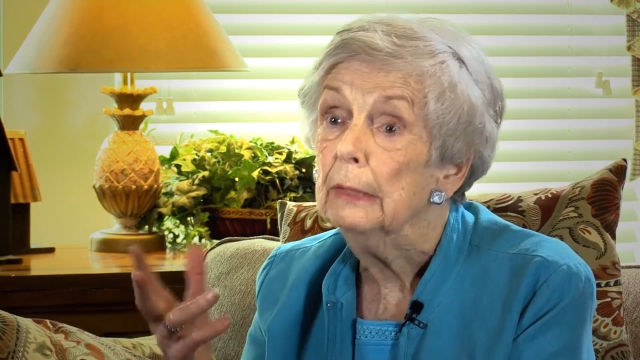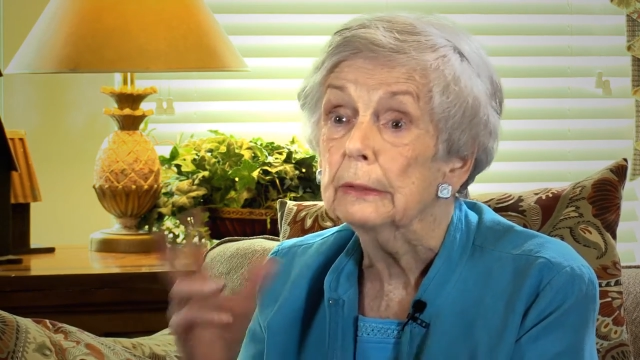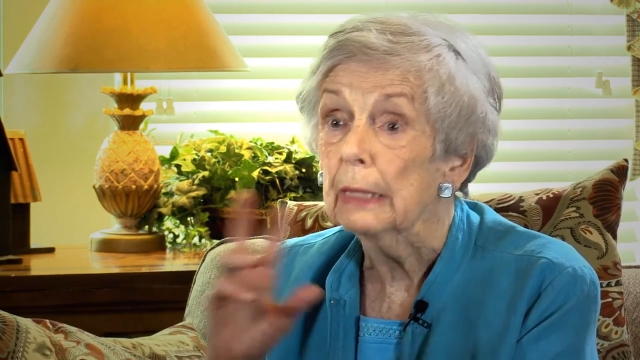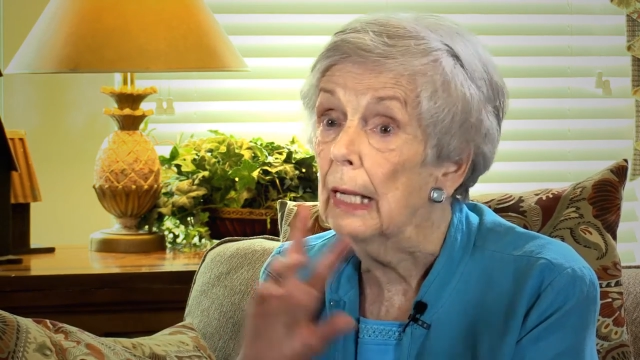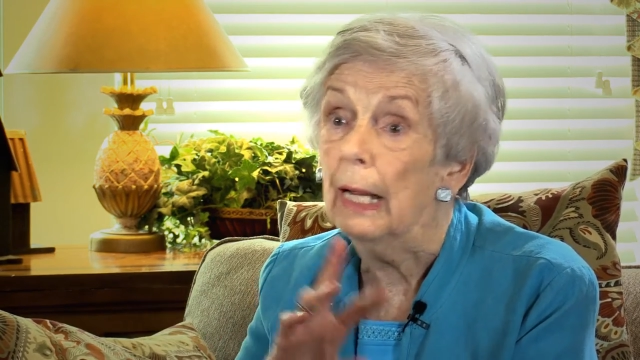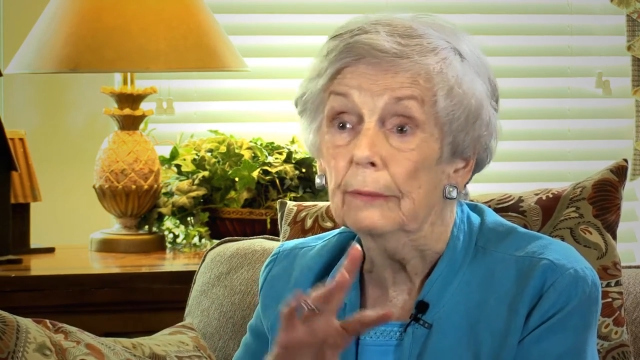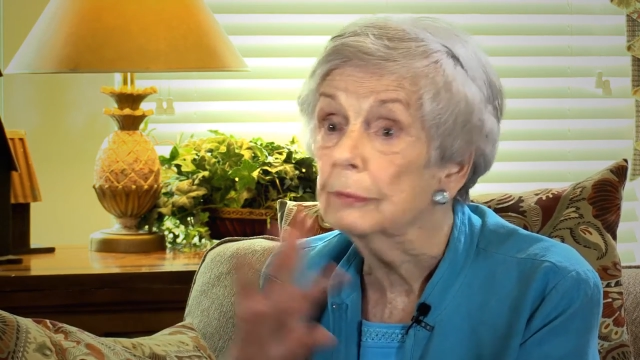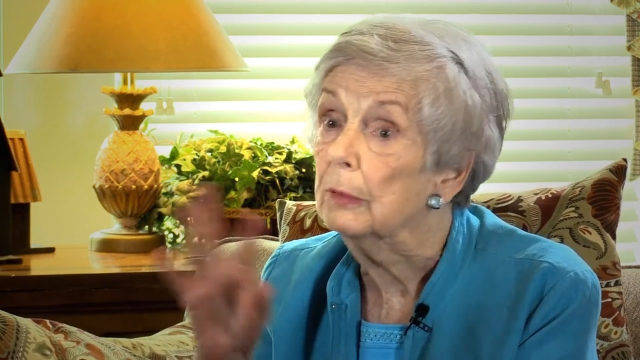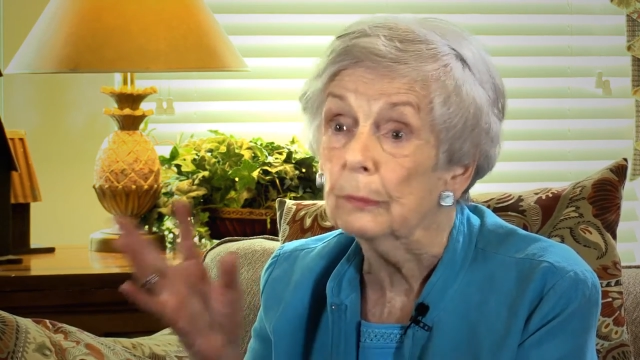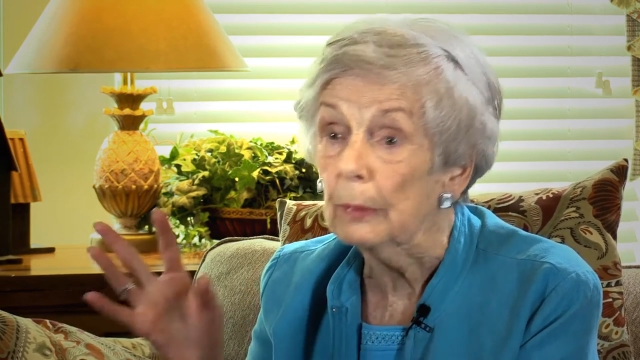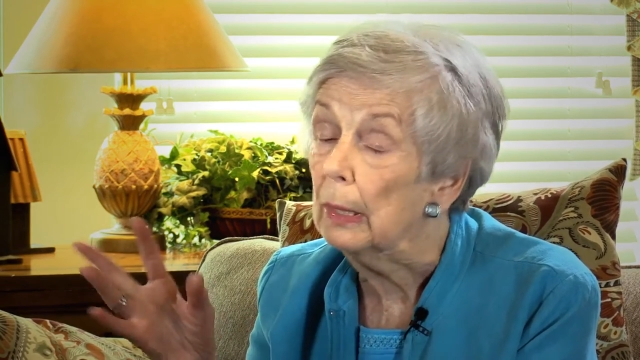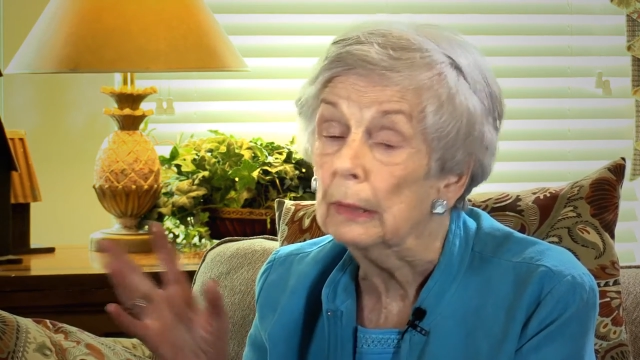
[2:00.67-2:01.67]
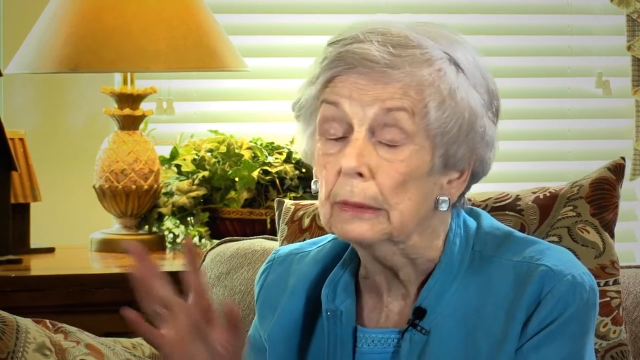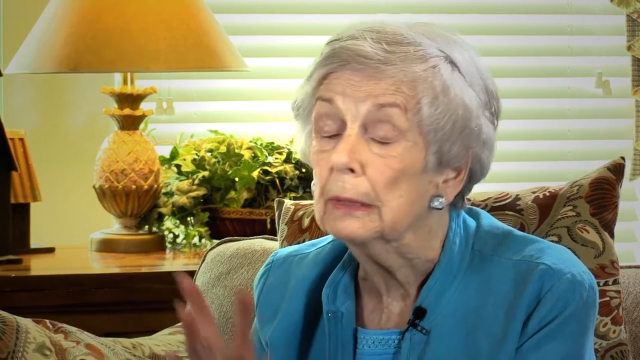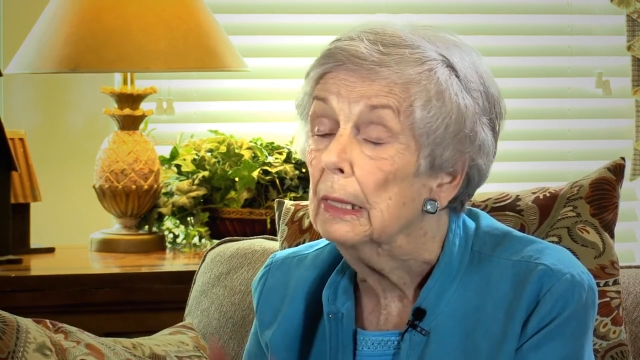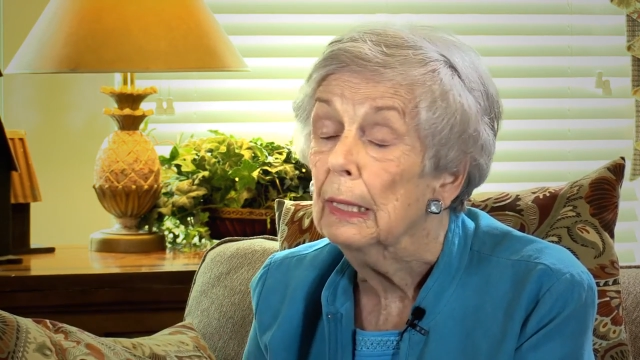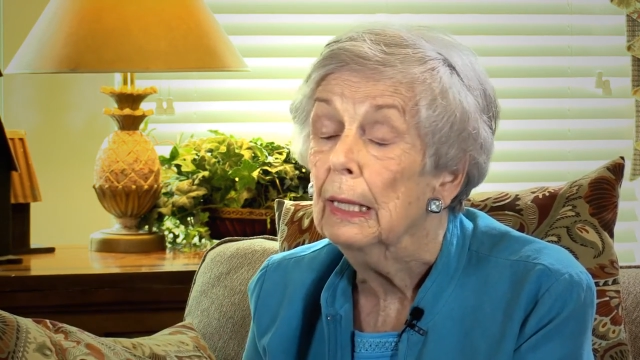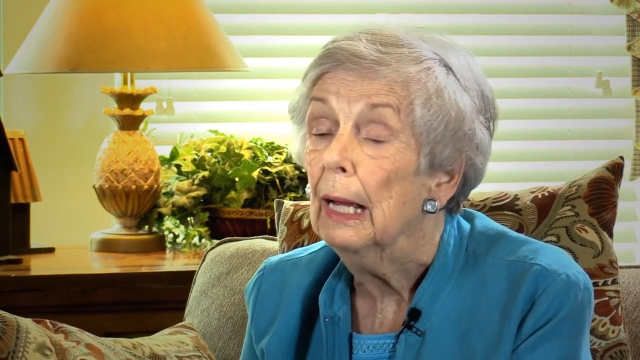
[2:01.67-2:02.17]
to everyone,
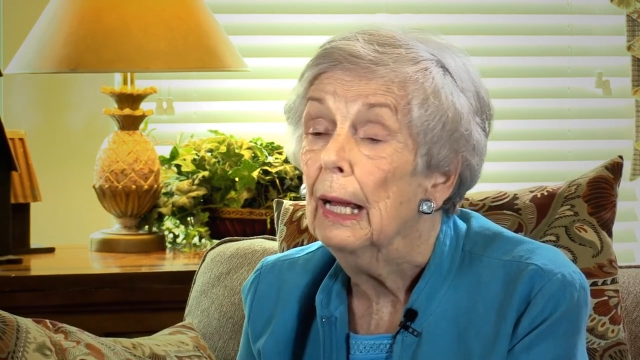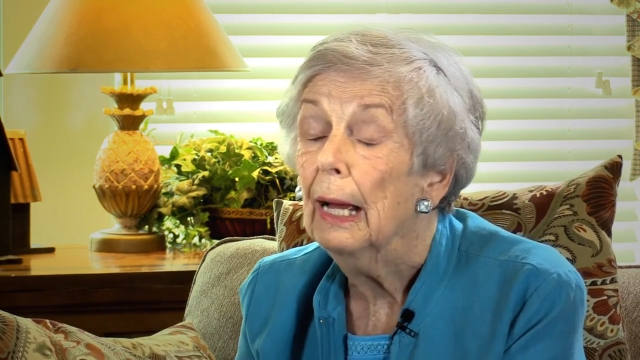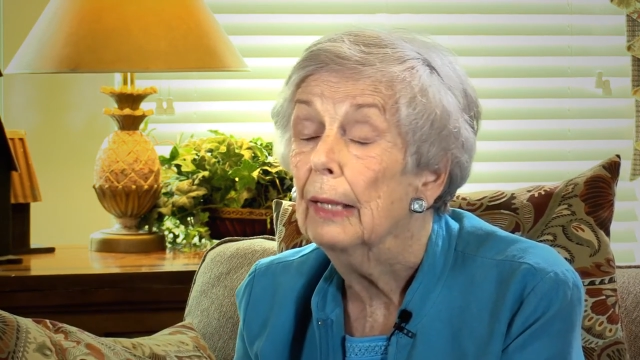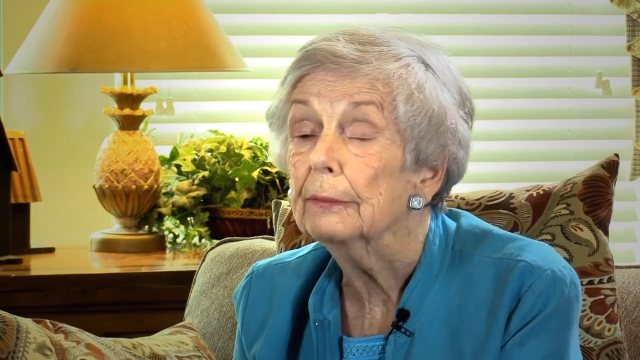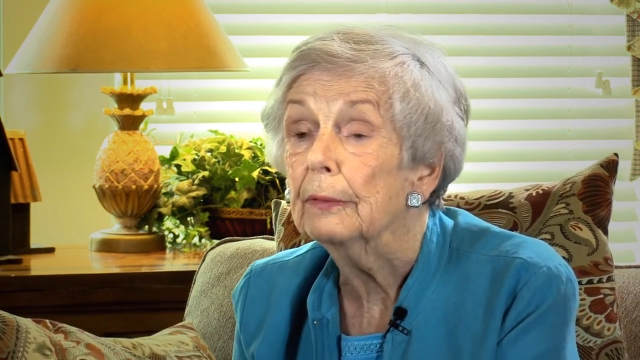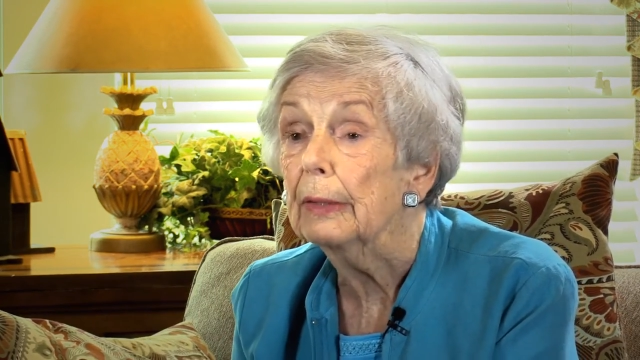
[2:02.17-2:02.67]
and